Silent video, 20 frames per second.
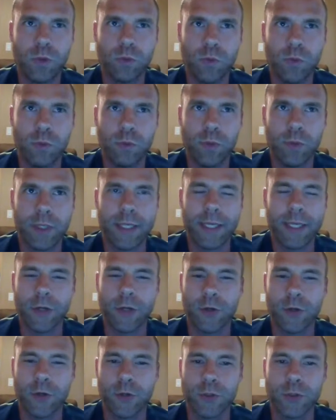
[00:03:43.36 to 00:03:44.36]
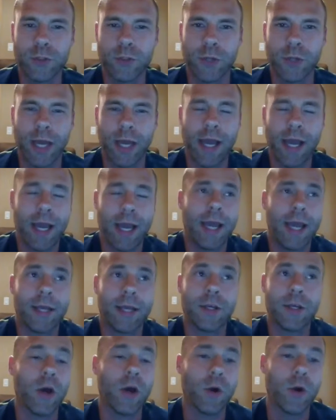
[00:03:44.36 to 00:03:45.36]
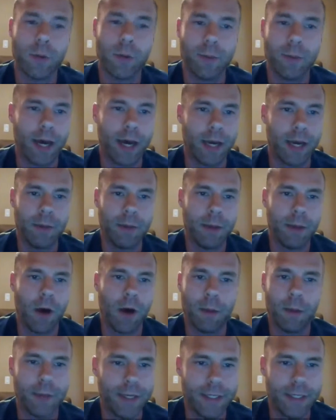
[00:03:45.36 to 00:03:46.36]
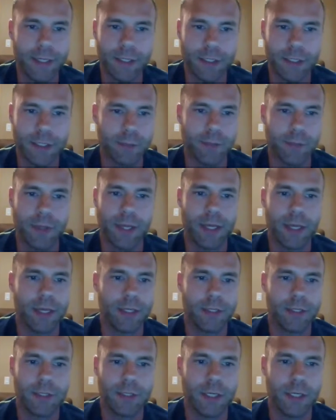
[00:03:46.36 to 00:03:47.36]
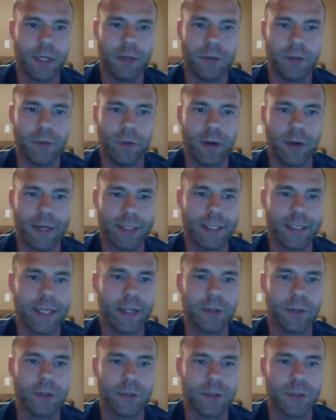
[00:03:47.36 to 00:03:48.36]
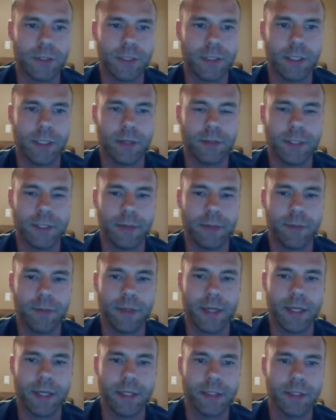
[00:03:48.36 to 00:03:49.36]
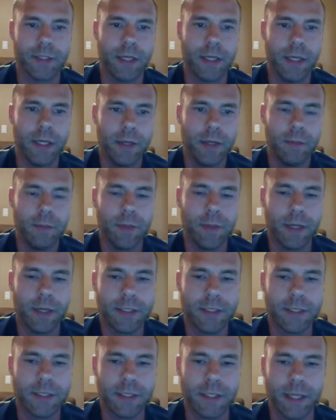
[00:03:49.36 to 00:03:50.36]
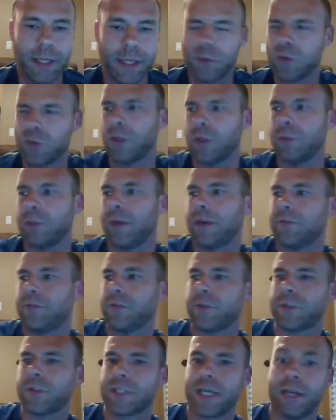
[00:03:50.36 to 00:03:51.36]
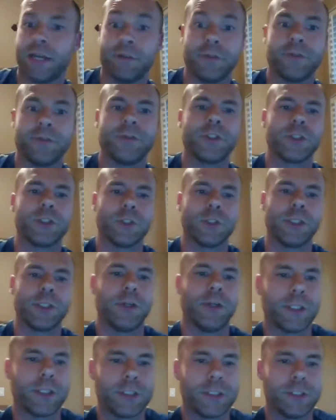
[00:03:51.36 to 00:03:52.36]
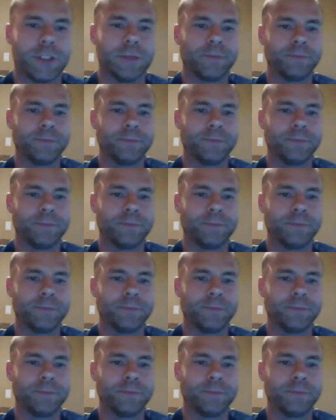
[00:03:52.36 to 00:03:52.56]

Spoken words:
really introduced to it. I had known about it. My mom had done some things, direct sales, type things, but that was really my first kind of official introduction.